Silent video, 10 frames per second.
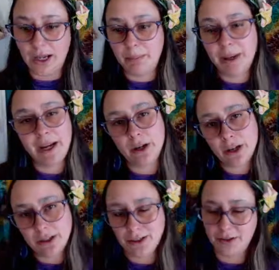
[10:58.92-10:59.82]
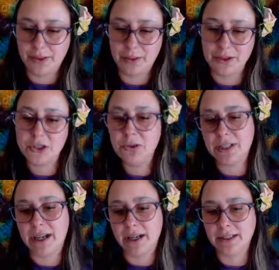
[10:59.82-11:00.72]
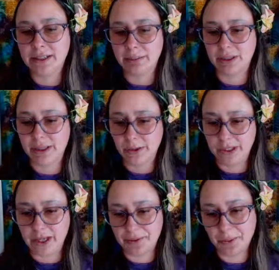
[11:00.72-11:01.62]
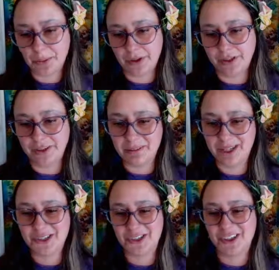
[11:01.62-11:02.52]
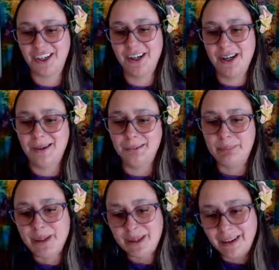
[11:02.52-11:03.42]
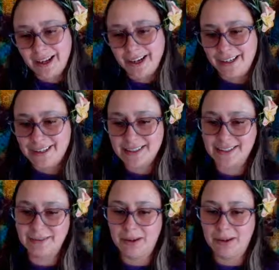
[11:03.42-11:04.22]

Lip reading: pair. There were two signs, but I only got the one in the picture. Big eyes.